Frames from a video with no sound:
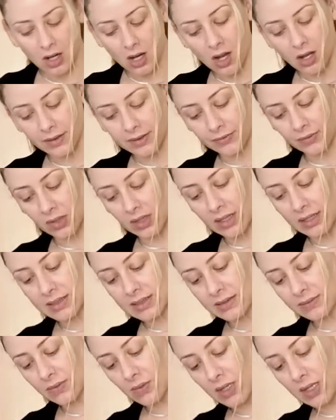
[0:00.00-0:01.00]
all different kinds
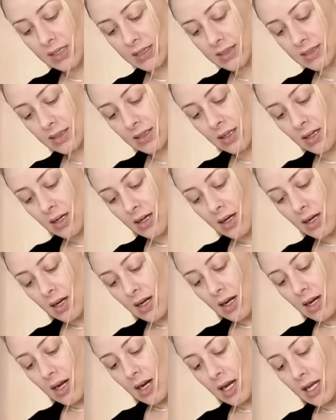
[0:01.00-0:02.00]
of ways.
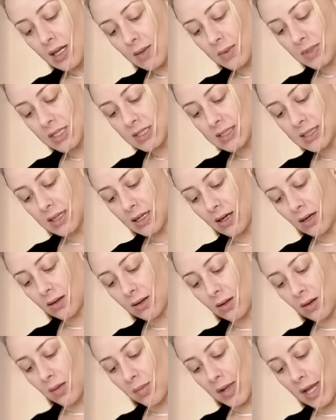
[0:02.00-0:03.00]
And then we just get our
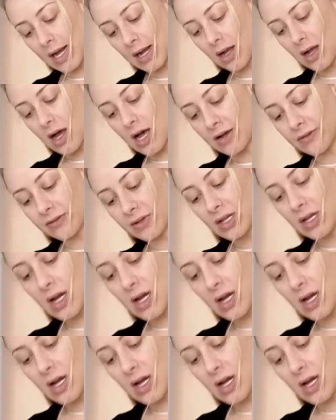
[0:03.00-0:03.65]
little black coffee